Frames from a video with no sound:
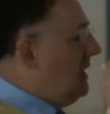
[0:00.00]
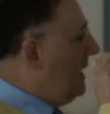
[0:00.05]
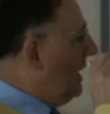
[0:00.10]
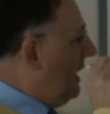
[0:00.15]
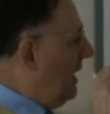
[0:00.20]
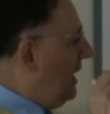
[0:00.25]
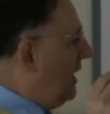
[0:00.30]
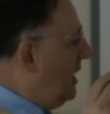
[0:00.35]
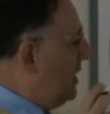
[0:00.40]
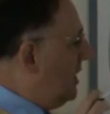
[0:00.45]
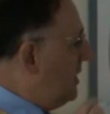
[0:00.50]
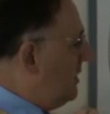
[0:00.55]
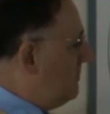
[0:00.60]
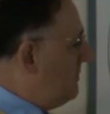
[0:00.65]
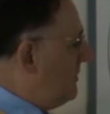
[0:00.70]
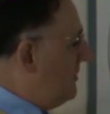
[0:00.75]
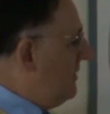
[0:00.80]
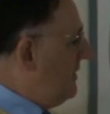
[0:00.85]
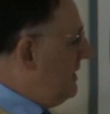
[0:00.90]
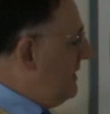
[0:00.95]

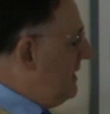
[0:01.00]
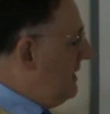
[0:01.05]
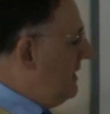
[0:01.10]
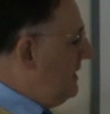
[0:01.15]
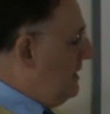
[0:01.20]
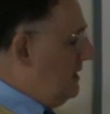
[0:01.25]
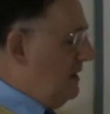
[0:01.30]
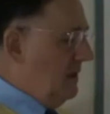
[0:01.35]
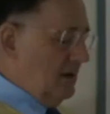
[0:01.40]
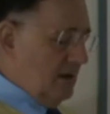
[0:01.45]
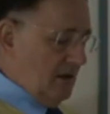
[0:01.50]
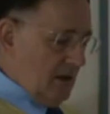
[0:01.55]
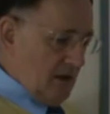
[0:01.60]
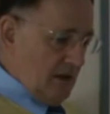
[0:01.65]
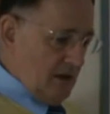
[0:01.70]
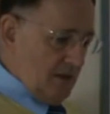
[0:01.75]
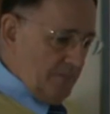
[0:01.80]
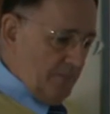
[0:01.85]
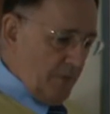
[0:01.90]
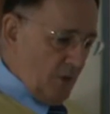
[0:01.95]
The
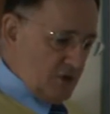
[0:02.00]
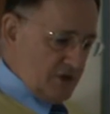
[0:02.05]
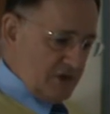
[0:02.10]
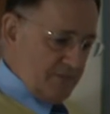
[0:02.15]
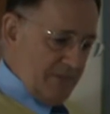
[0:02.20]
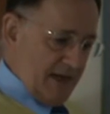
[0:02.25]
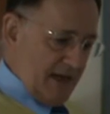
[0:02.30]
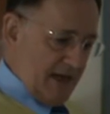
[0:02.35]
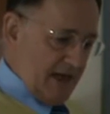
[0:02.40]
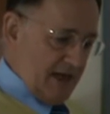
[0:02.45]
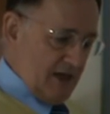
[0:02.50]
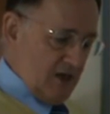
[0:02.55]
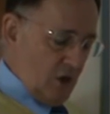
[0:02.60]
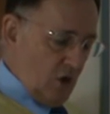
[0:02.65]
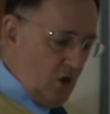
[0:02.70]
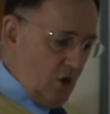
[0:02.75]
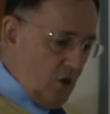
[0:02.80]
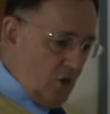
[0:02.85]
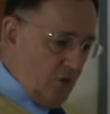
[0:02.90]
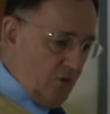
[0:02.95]
boss man
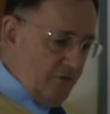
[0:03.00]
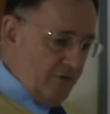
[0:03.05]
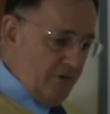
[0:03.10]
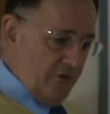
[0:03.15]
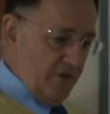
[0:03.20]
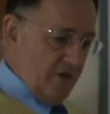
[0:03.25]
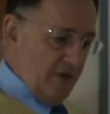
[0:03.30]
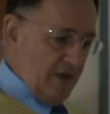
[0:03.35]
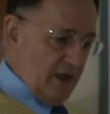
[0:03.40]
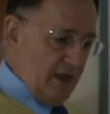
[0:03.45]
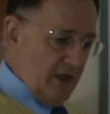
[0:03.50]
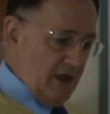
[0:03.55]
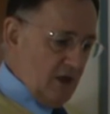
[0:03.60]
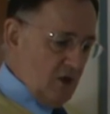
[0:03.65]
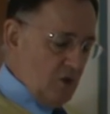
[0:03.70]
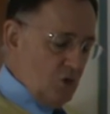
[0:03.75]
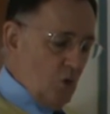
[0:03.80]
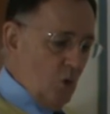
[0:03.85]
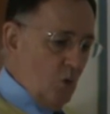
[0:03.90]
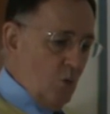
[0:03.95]
of the
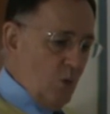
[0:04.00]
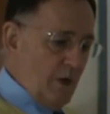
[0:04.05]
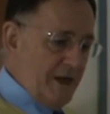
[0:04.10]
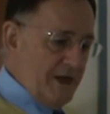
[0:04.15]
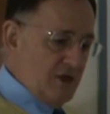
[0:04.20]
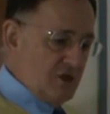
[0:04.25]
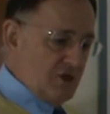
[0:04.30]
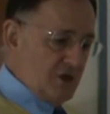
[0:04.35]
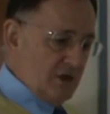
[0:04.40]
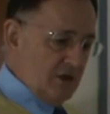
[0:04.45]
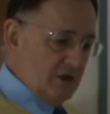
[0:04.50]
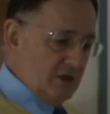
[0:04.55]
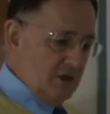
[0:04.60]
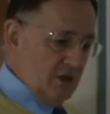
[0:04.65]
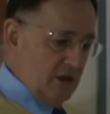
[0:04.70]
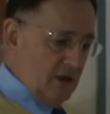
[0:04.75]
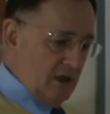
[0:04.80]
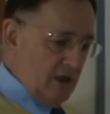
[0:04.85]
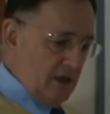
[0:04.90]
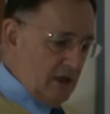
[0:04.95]

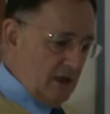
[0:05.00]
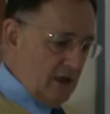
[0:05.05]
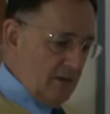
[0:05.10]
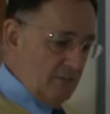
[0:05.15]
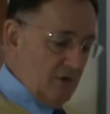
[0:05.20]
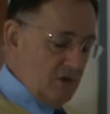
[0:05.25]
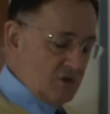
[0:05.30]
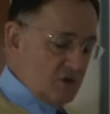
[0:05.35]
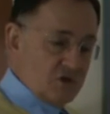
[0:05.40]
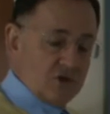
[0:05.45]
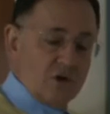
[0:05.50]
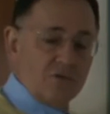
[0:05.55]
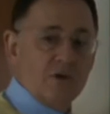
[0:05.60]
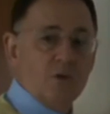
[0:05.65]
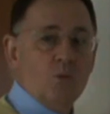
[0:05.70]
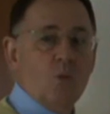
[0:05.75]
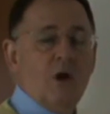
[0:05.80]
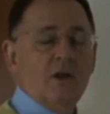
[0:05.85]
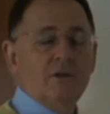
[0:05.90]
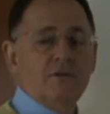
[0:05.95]
Norwegian
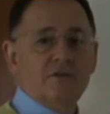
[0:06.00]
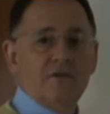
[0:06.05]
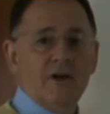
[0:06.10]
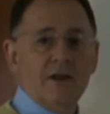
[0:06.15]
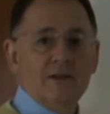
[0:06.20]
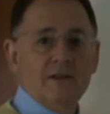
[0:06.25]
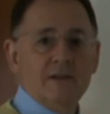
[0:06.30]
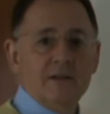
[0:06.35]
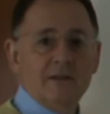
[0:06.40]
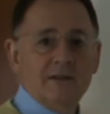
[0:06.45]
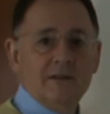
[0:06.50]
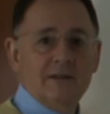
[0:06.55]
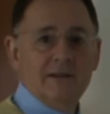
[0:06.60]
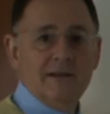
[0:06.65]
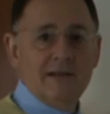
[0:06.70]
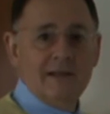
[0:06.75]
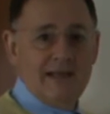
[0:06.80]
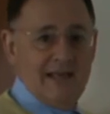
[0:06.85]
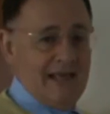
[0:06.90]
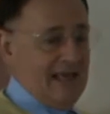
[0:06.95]
Sovereign Wealth Fund
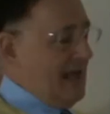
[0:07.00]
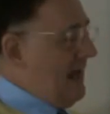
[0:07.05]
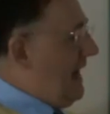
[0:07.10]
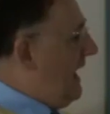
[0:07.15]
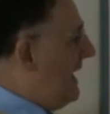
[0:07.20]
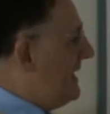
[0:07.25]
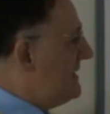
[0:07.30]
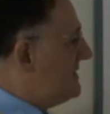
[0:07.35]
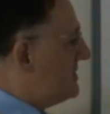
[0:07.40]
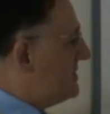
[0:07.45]
has